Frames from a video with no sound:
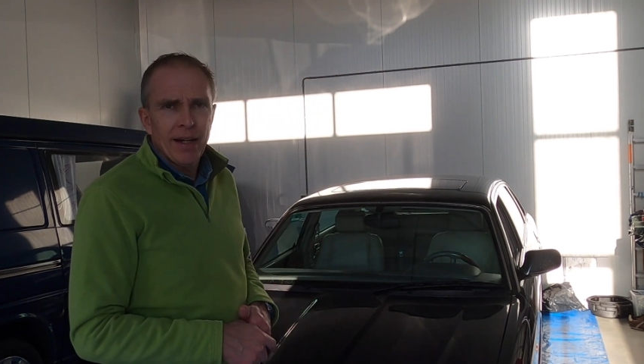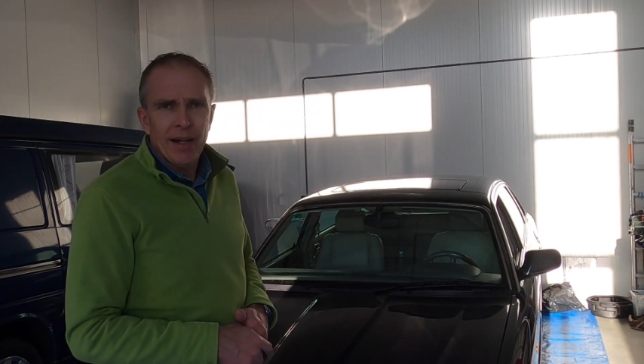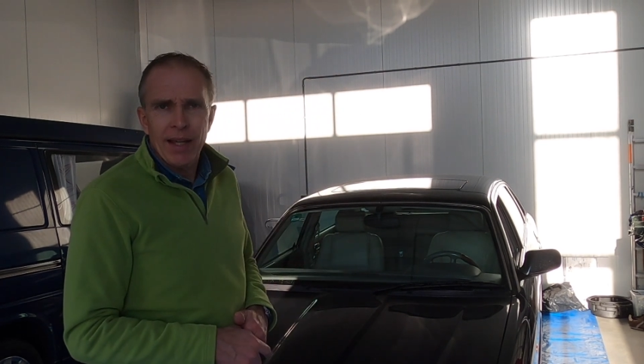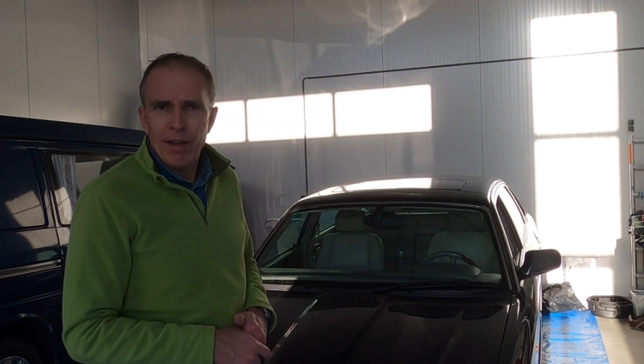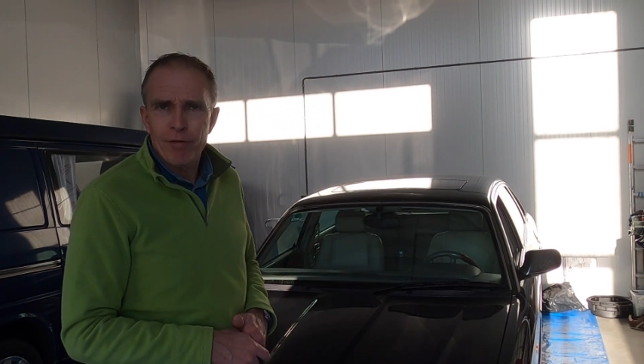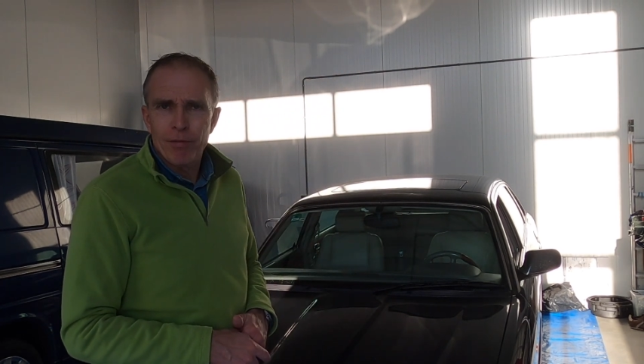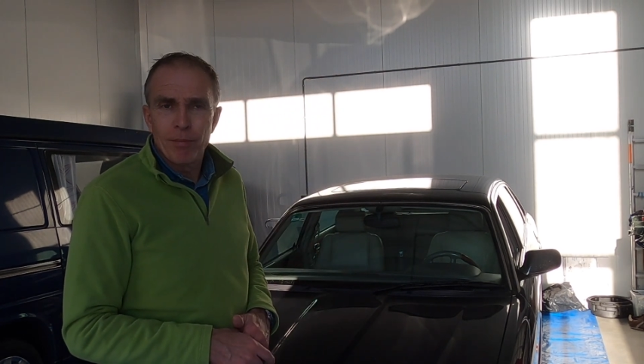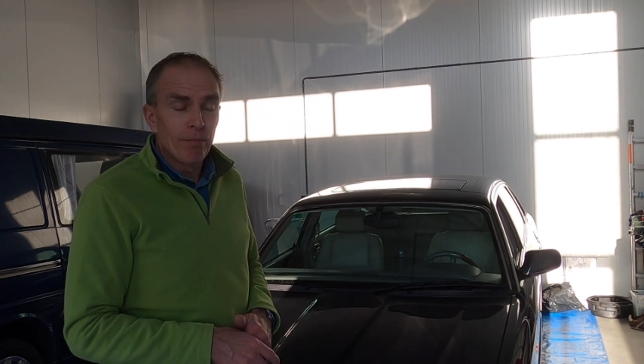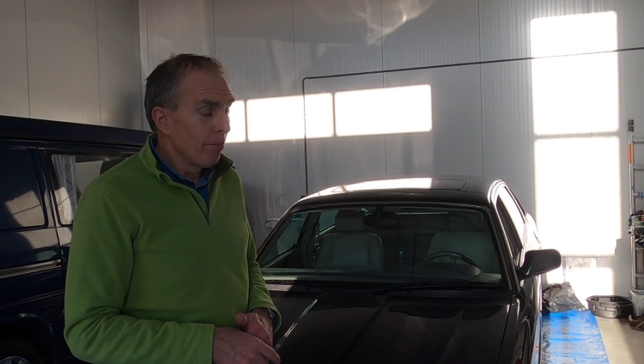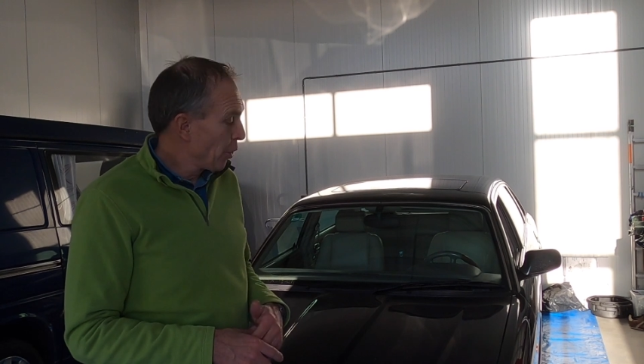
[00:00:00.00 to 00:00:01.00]
I have
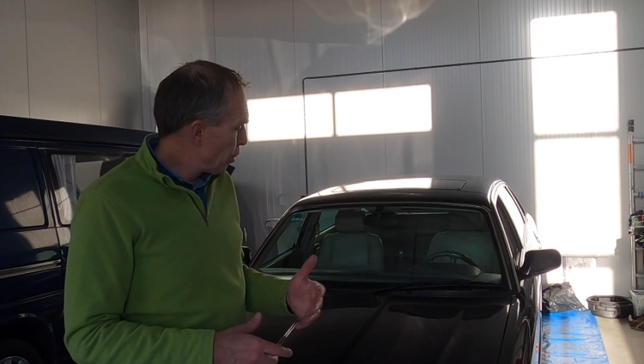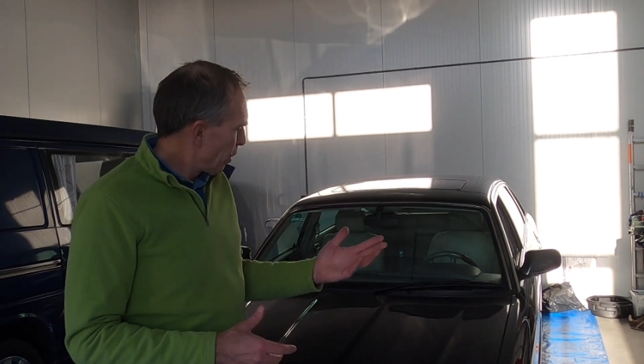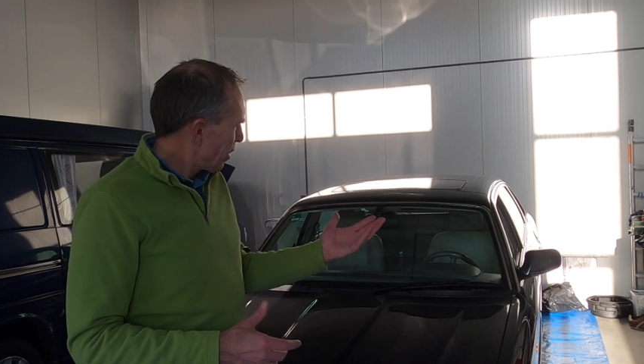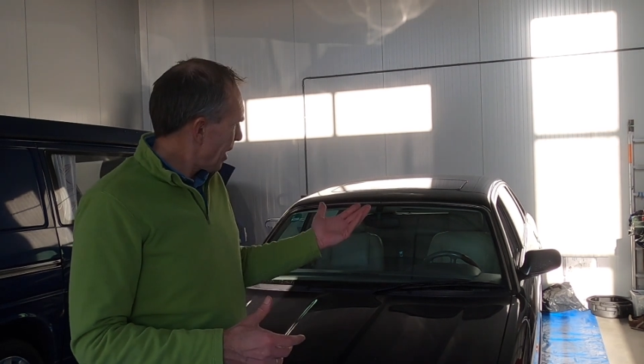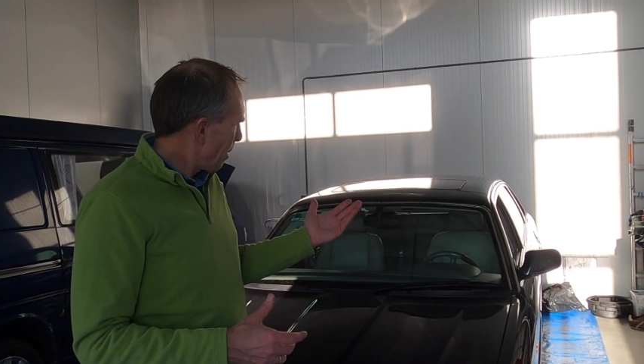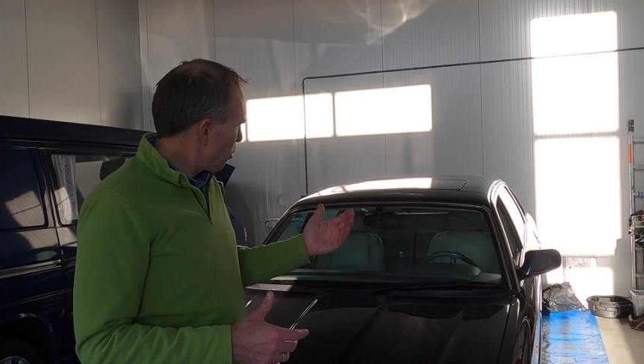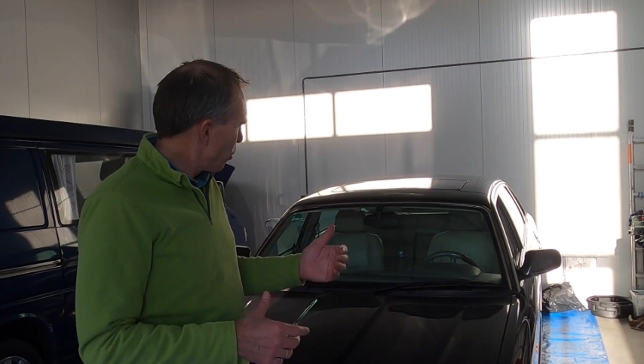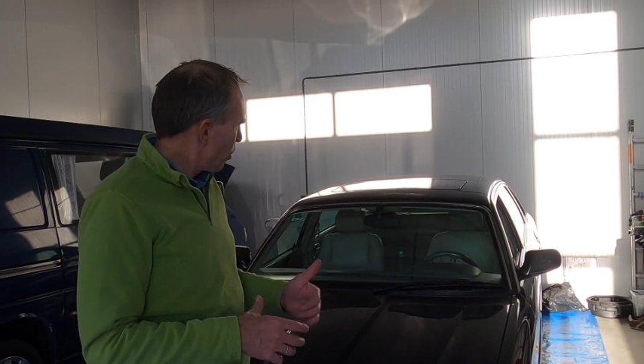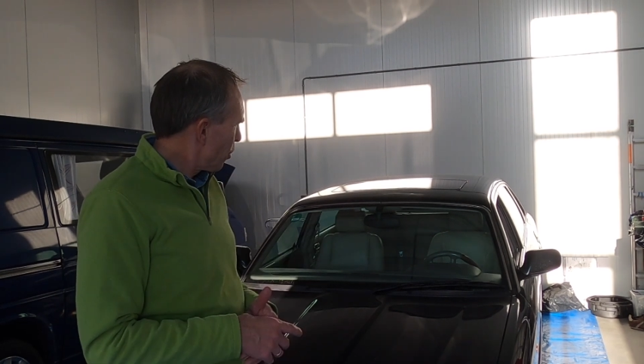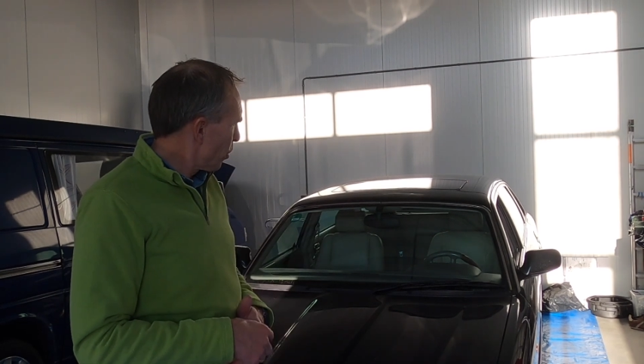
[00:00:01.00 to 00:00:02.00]
much more
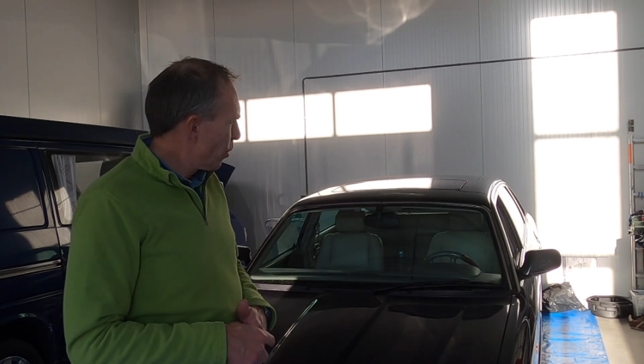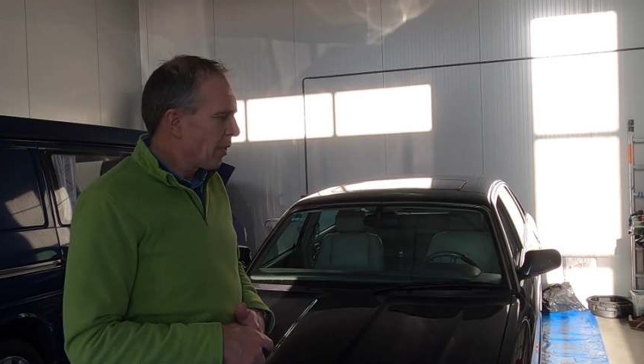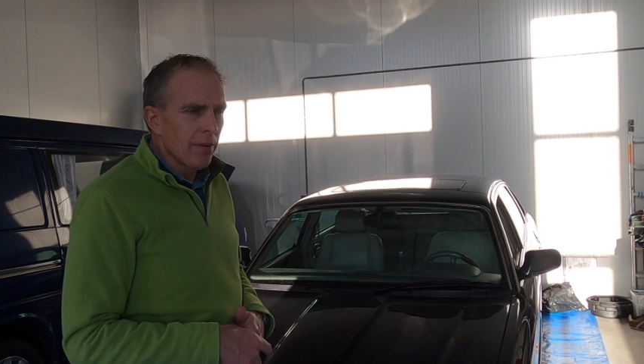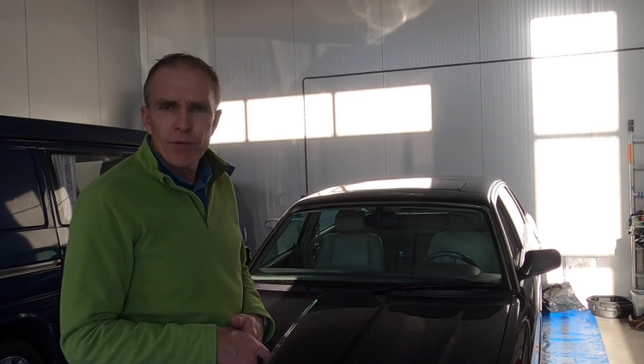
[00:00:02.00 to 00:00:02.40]
time to